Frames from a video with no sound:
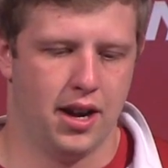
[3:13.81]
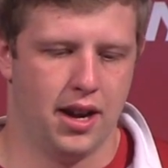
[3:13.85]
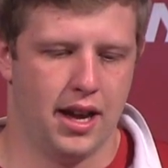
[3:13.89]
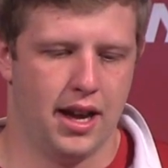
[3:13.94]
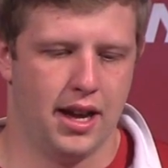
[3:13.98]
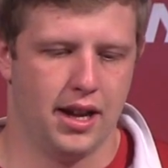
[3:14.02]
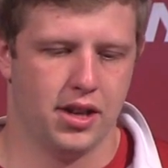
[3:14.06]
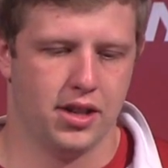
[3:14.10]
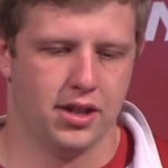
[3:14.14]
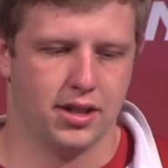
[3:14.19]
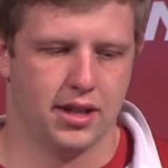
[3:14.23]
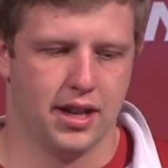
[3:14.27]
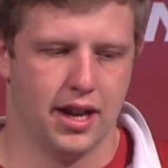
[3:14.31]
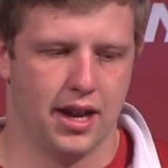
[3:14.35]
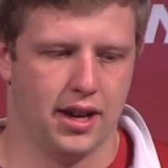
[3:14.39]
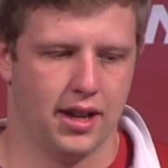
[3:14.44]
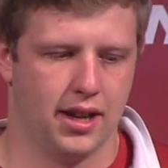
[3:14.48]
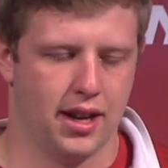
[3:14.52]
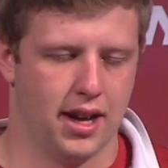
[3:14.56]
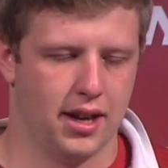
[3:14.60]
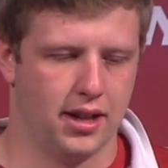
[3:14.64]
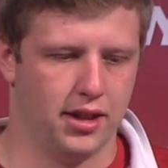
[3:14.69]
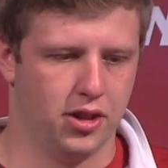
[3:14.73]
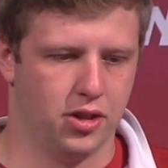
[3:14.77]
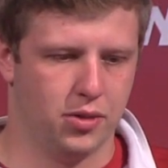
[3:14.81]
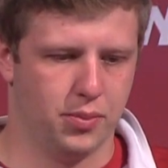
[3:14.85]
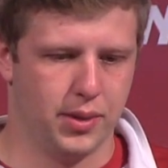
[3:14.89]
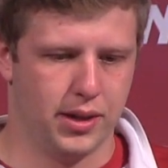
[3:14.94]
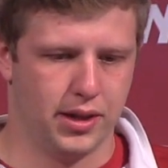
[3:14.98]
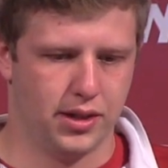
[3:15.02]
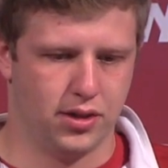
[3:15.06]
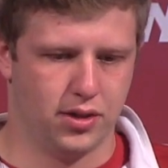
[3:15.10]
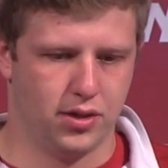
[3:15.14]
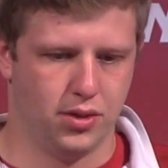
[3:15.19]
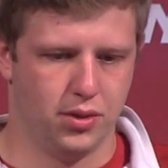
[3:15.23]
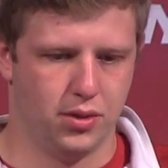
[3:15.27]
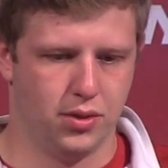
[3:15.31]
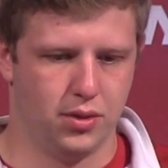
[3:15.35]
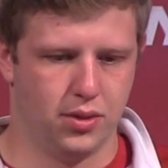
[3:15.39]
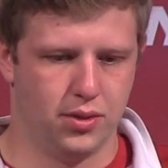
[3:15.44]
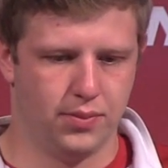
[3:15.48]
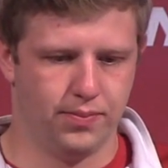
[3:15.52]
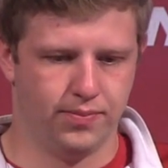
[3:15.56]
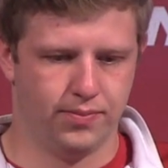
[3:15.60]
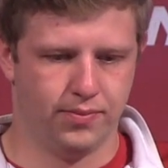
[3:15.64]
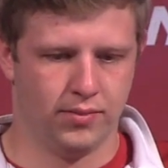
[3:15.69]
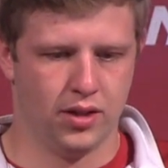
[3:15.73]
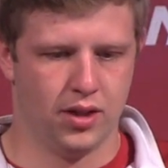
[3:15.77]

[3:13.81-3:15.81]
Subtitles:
night, just kind of got a little bit too